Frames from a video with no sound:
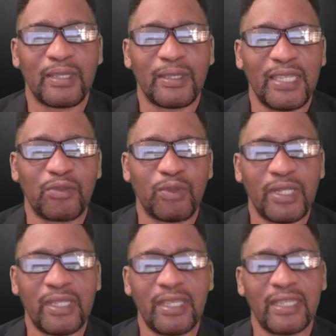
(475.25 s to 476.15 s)
it
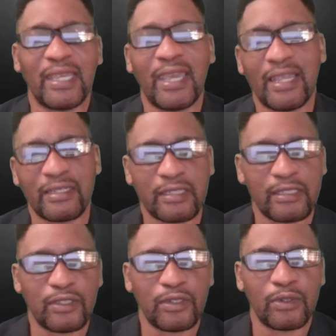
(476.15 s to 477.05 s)
really
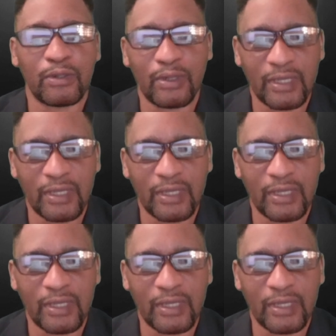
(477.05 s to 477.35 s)
enhances your